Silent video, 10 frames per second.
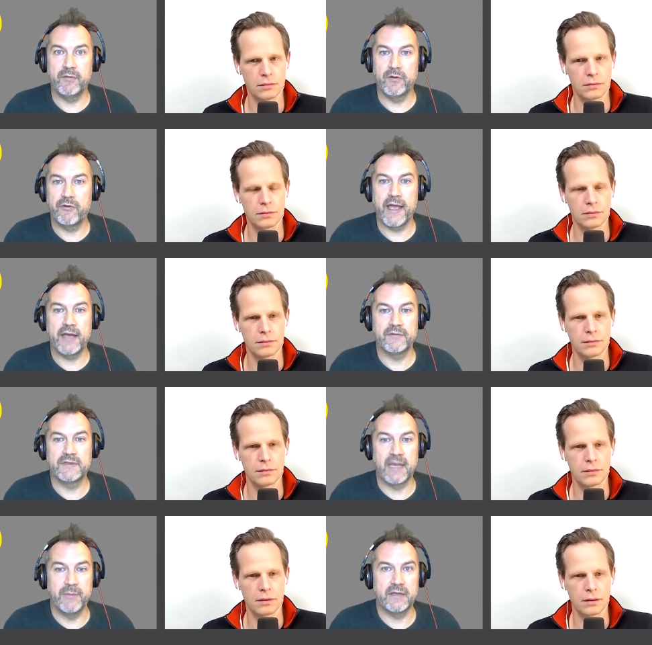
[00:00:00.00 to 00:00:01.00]
Speaker 1: creative
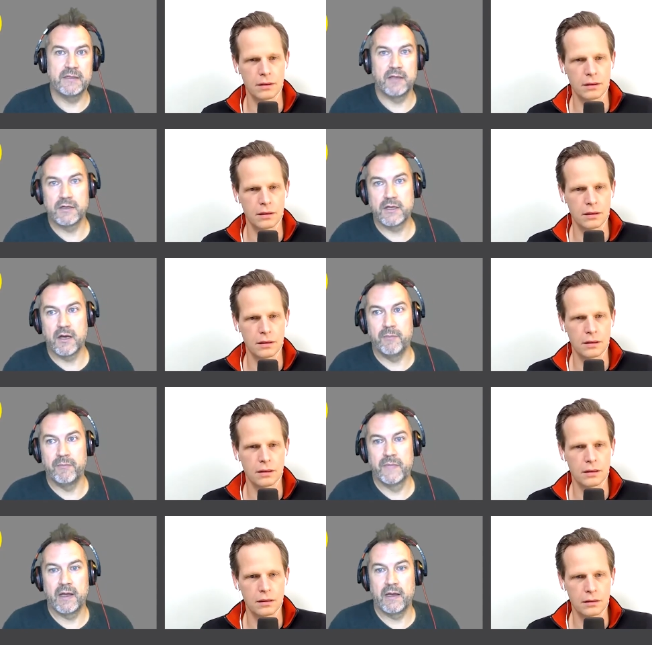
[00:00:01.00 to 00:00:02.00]
summit dot
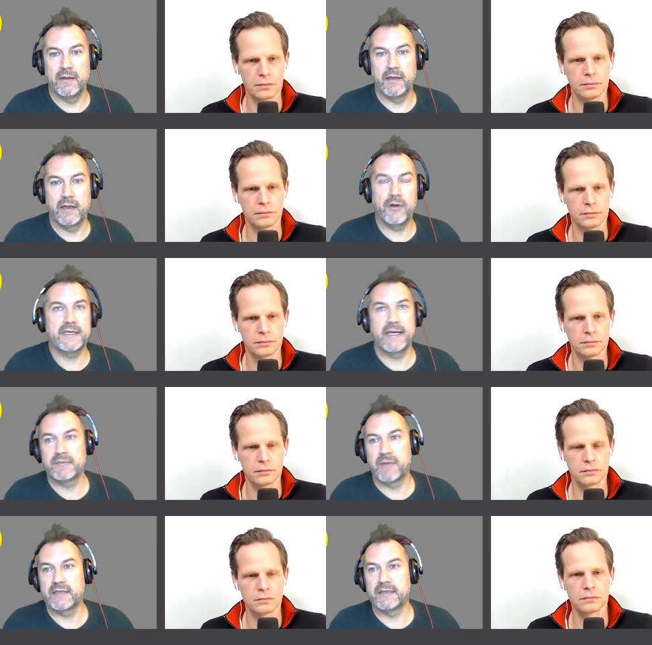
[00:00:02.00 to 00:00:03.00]
com. Uh, it only
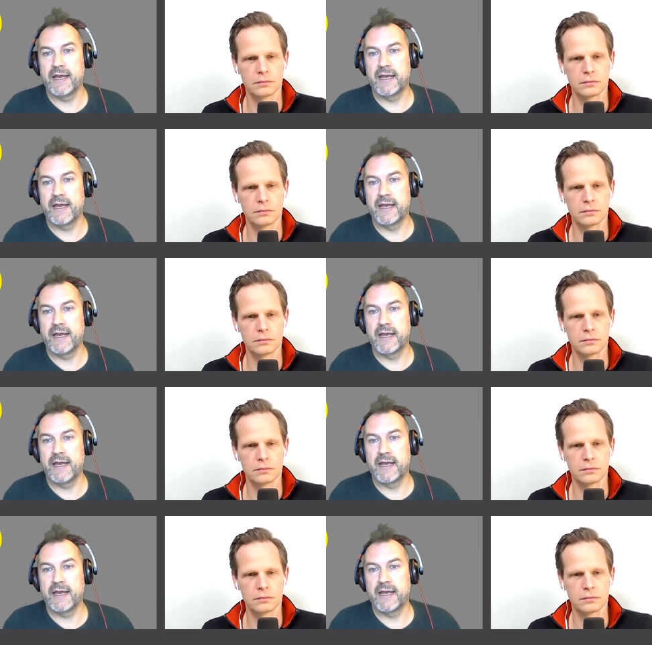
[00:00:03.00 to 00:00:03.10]
takes place in